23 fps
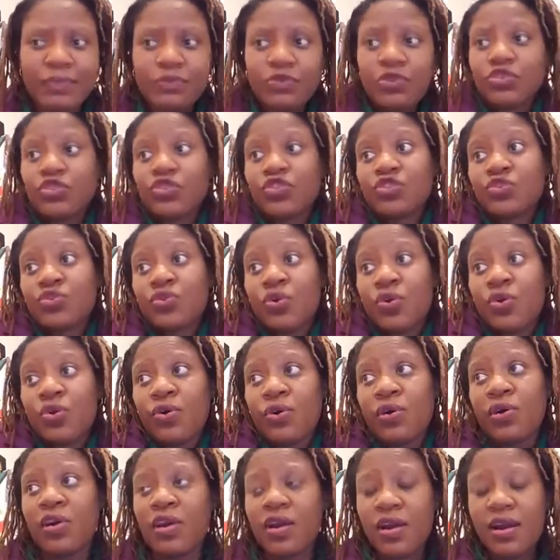I'm not
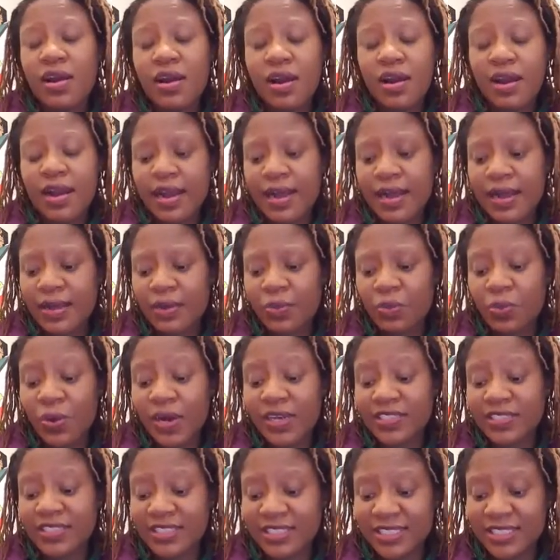sure
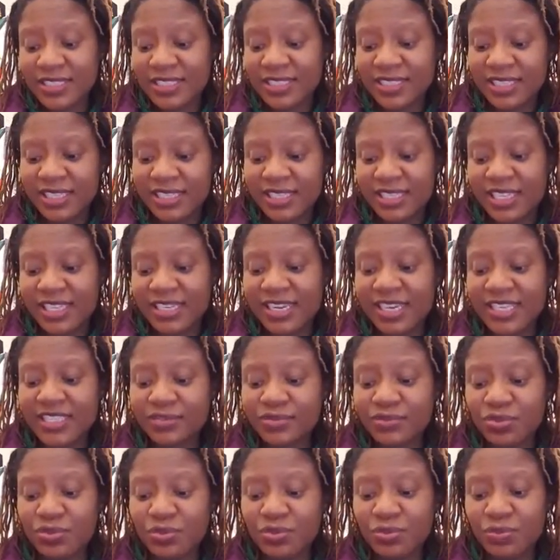what the
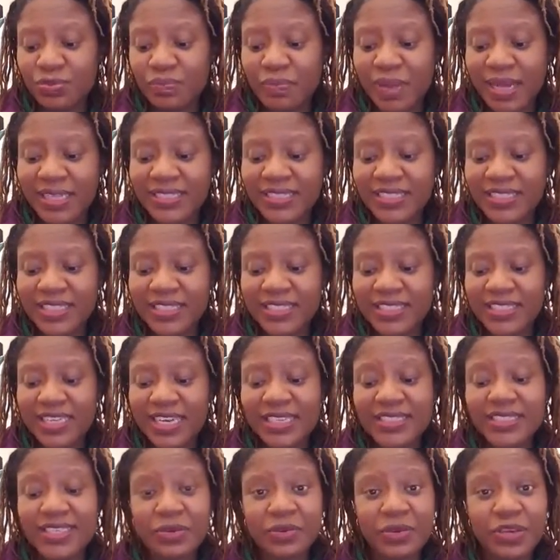next few months and
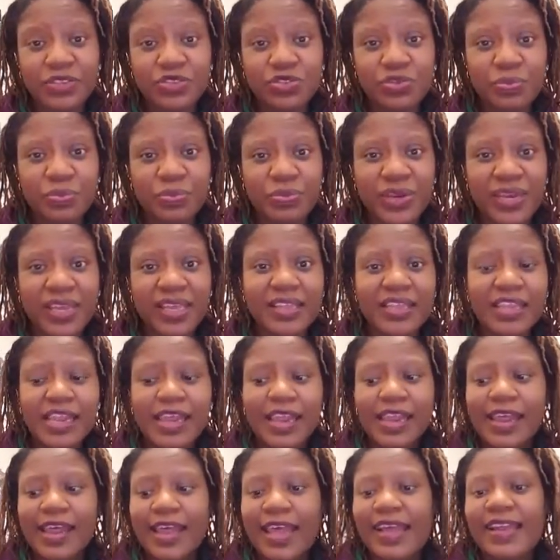years are going to bring,
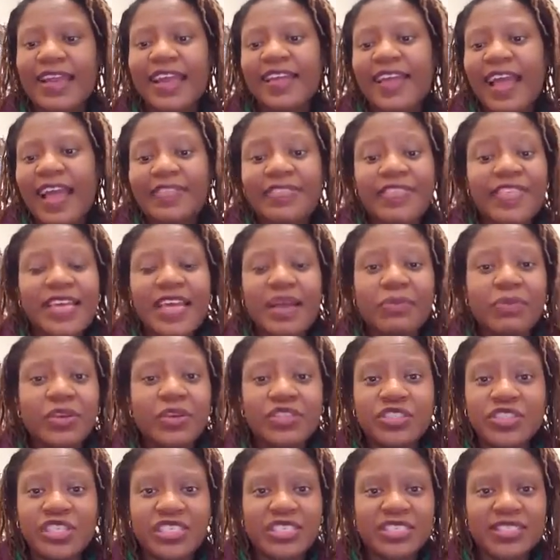and I think I'm
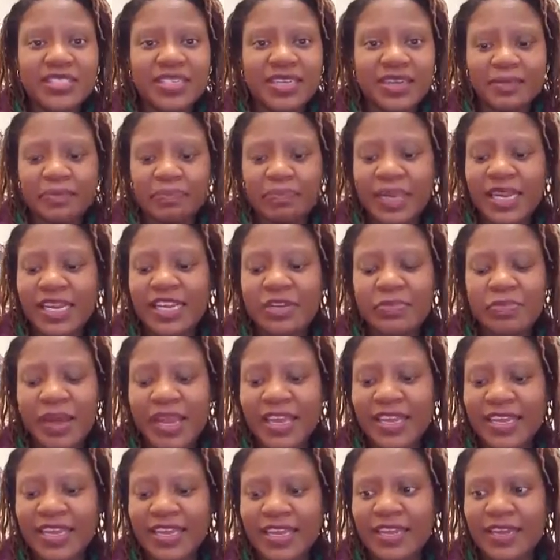going to just play it
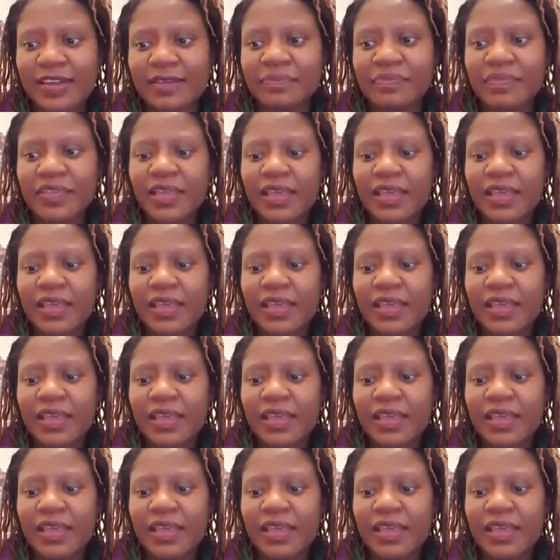by ear